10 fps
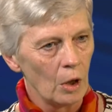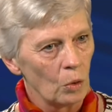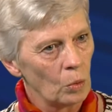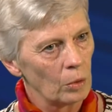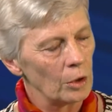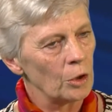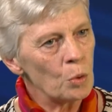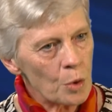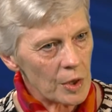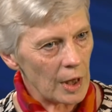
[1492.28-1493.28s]

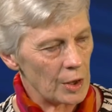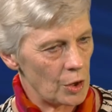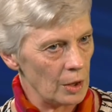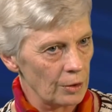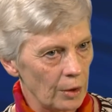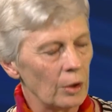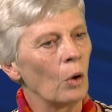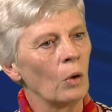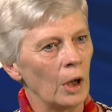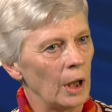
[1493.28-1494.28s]
lose their children
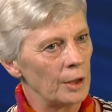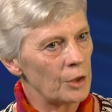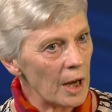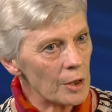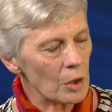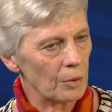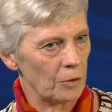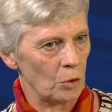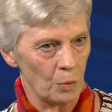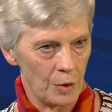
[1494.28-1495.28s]
or are in danger of
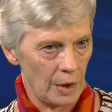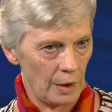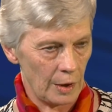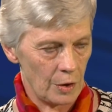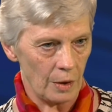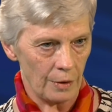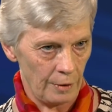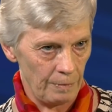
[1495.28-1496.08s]
losing their children.